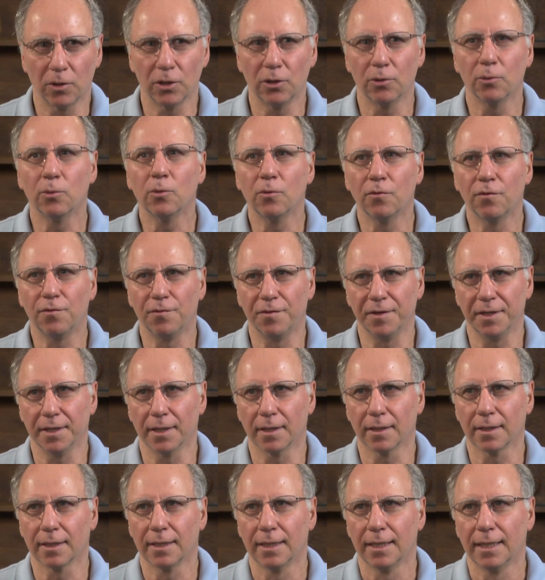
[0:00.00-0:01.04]
What you will
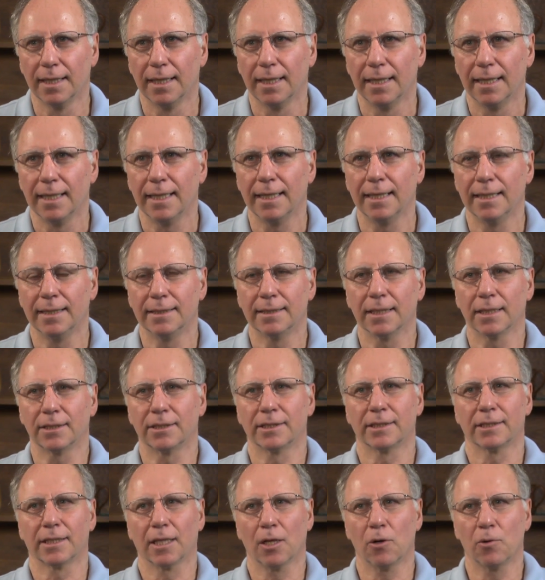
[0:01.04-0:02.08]
feel is a
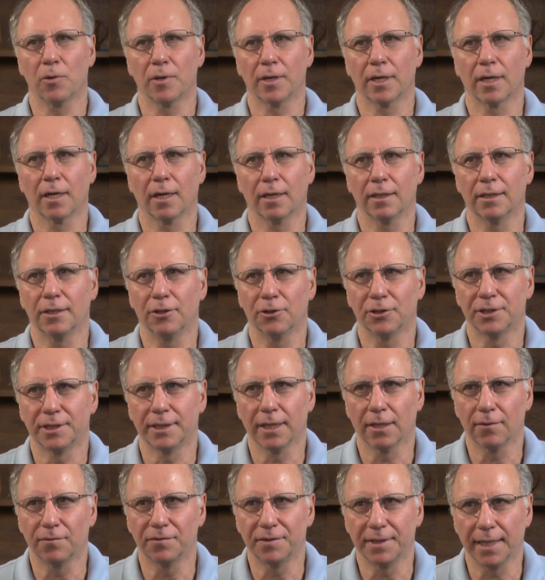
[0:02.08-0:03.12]
slowing
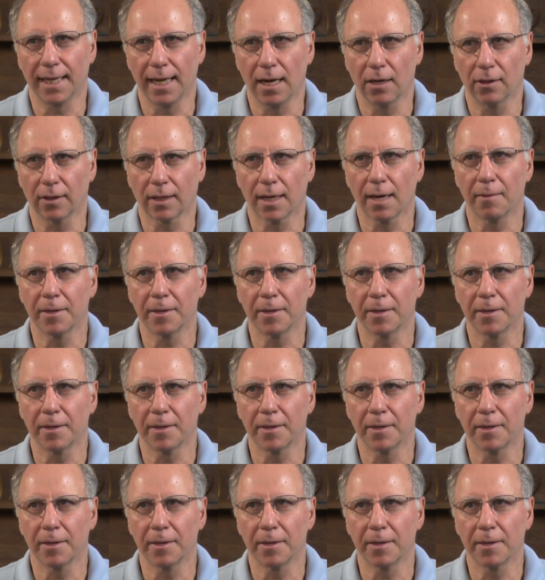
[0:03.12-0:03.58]
yourself down,